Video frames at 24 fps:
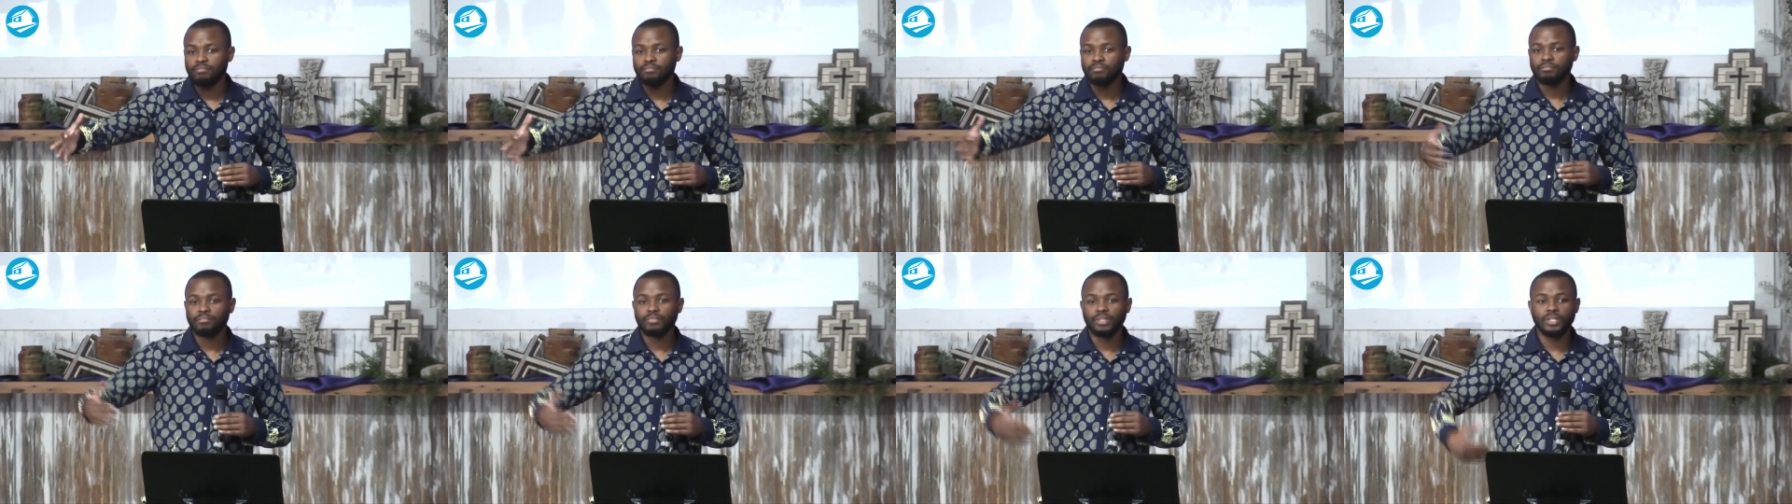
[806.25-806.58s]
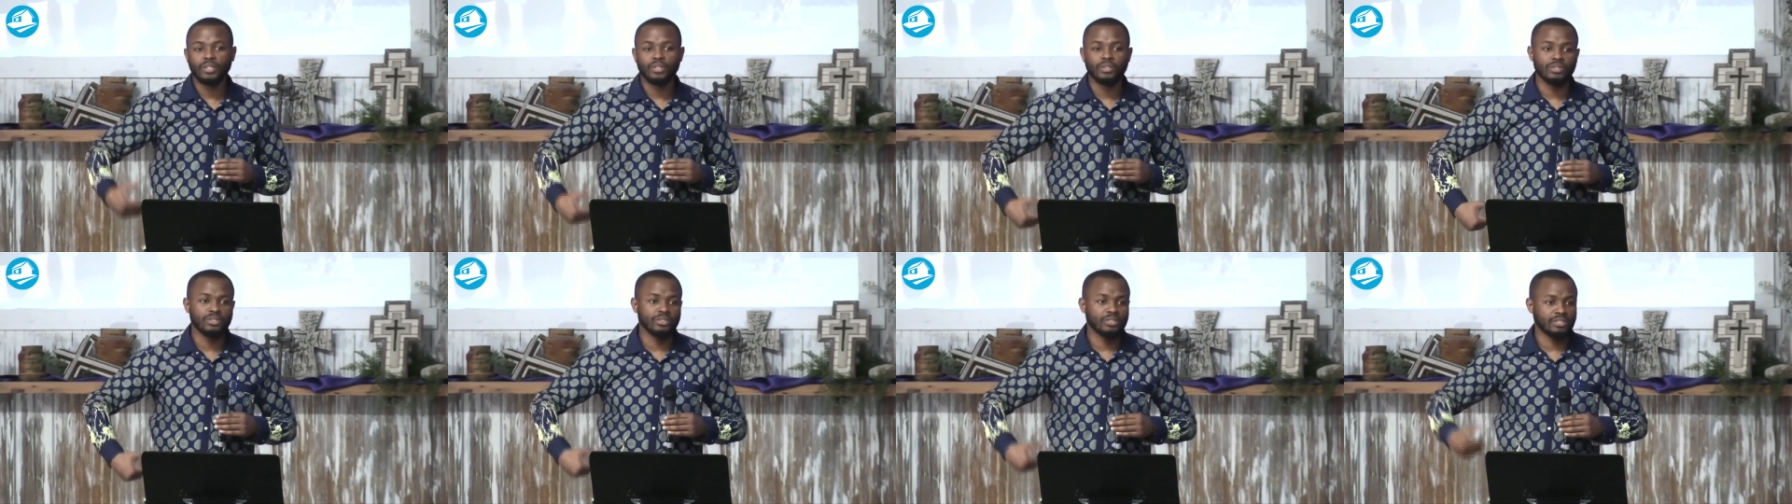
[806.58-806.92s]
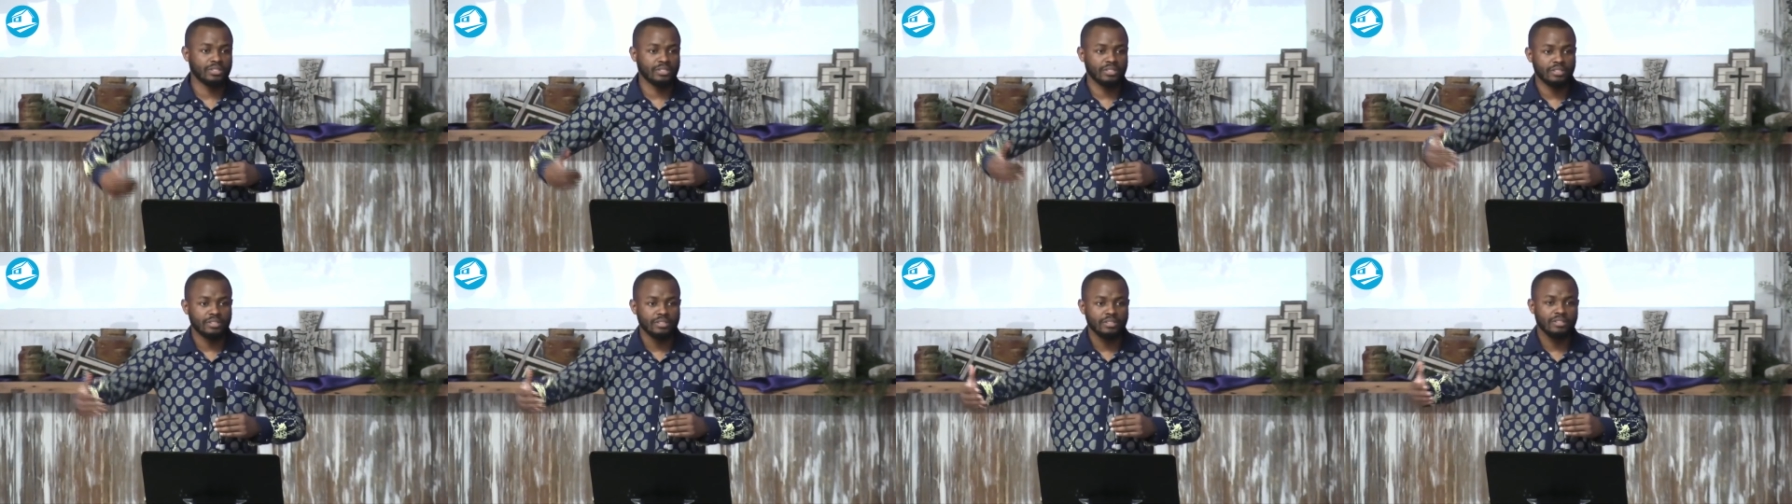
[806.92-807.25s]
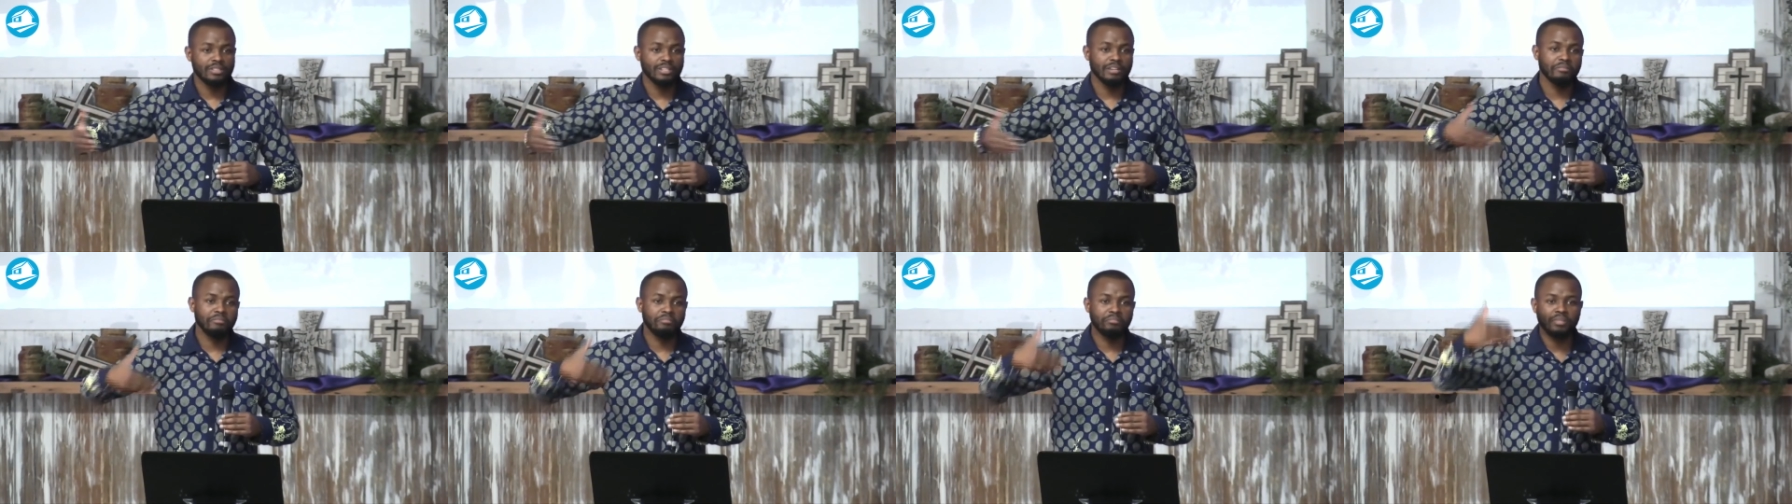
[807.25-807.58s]
Because
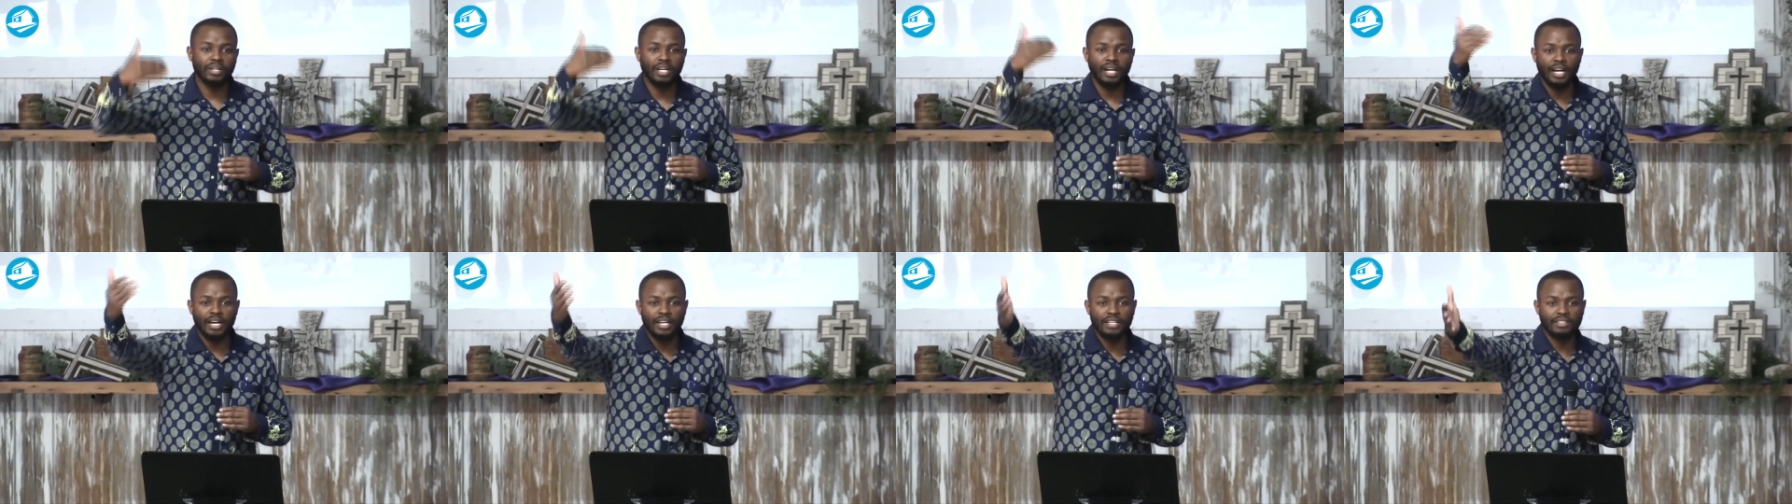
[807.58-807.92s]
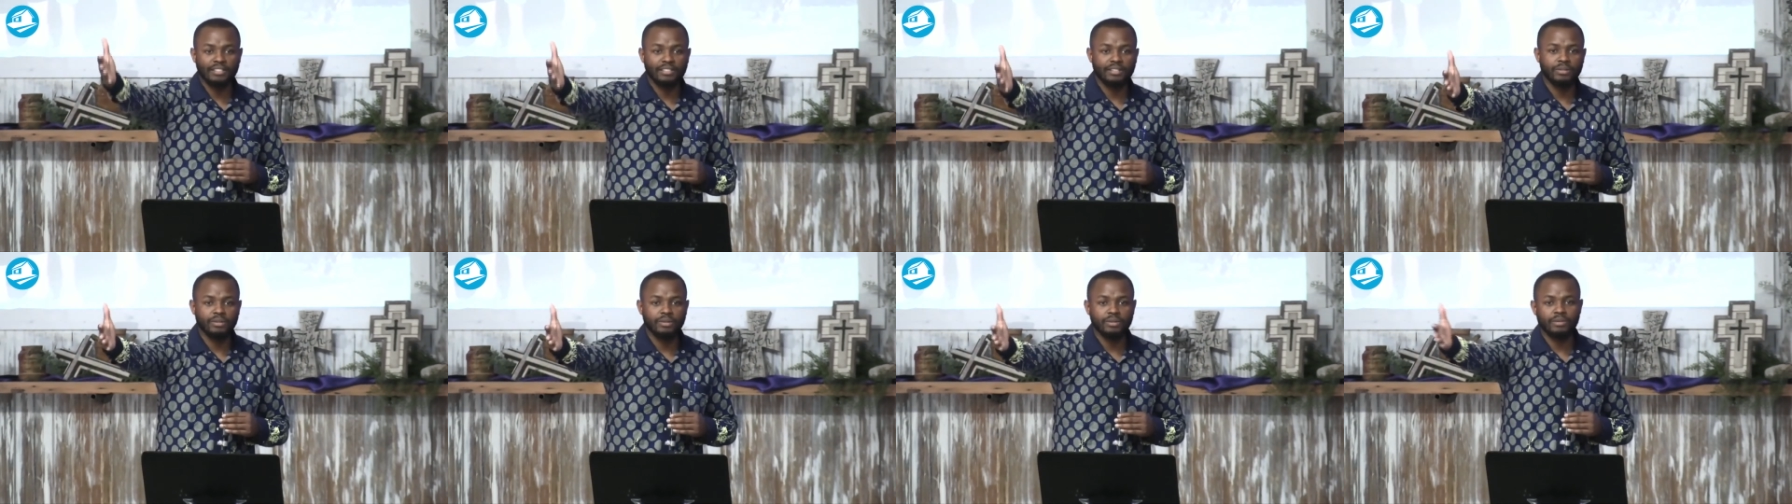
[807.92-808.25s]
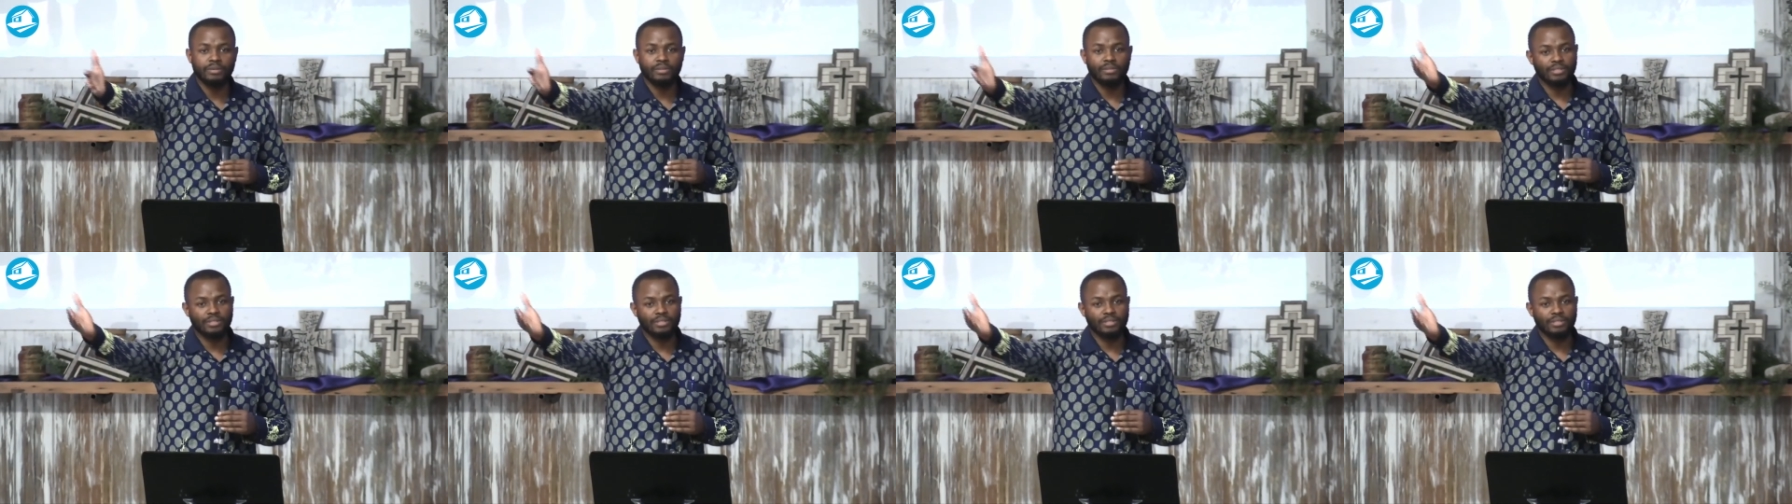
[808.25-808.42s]
some guys go,